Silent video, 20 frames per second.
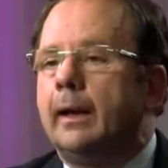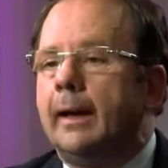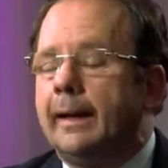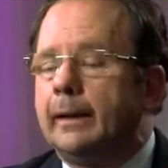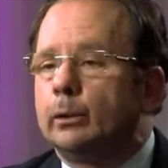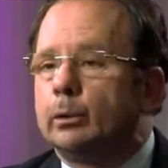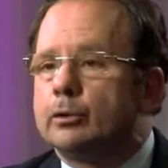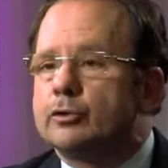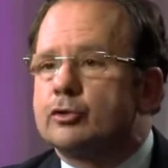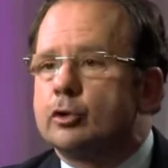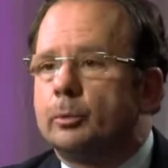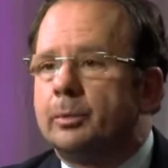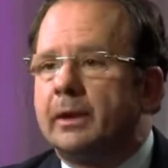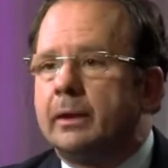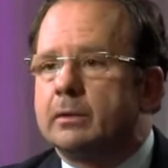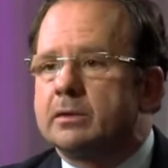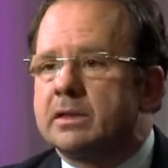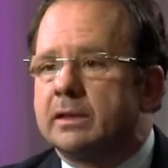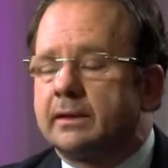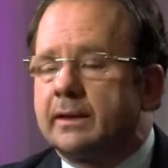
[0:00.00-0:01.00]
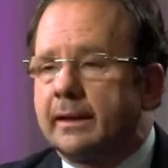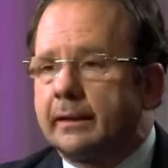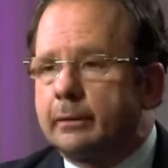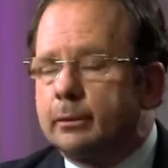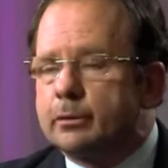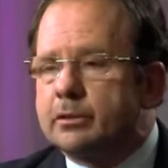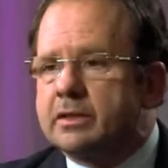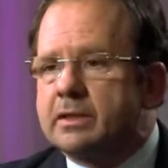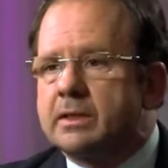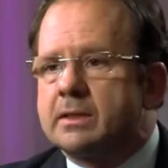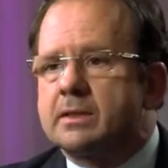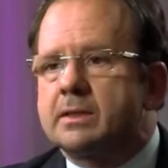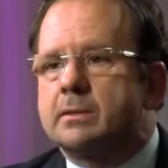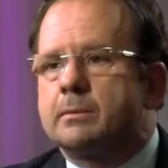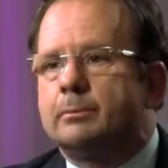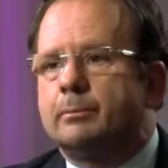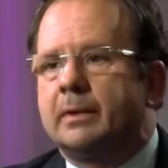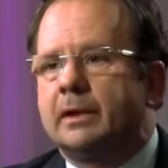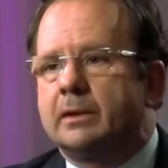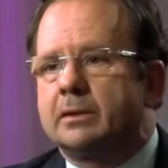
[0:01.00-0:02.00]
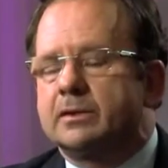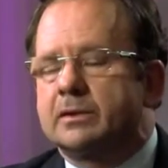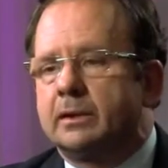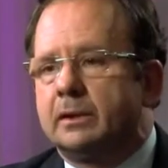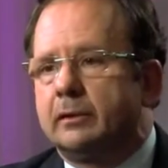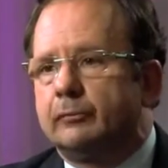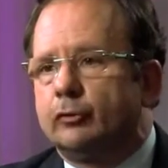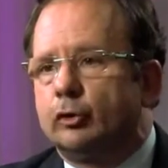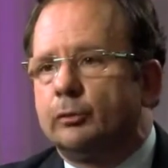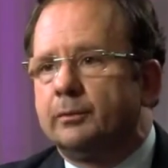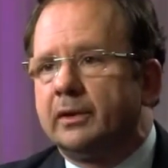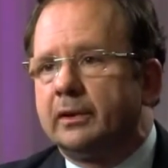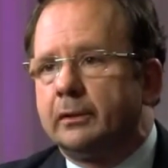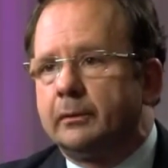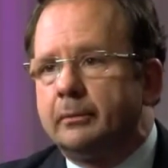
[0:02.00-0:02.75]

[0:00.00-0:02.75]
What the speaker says: And also because of diagnosis, mantle cell lymphoma,